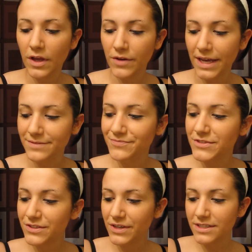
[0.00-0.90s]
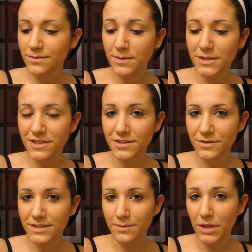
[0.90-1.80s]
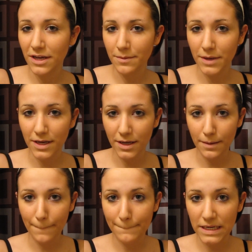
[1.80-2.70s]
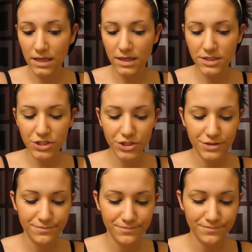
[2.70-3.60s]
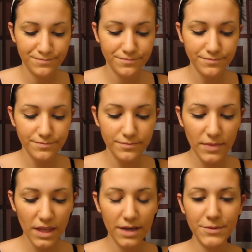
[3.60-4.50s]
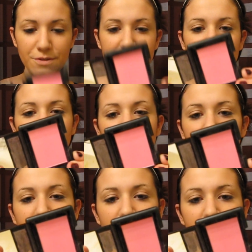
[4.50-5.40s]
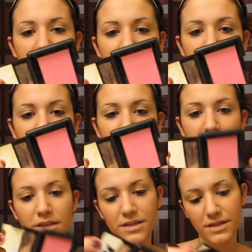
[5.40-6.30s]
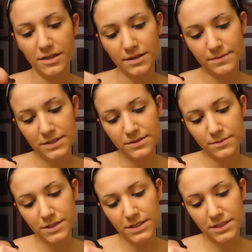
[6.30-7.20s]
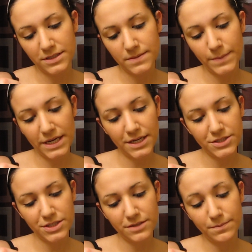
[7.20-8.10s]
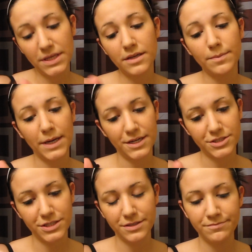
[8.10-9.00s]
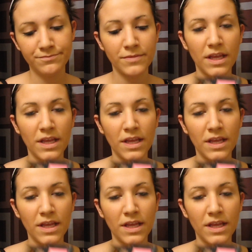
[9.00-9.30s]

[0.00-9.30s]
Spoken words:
Okay, so next what I'm going to do is apply my blush. I'm using e.l.f. This one is Pink Passion,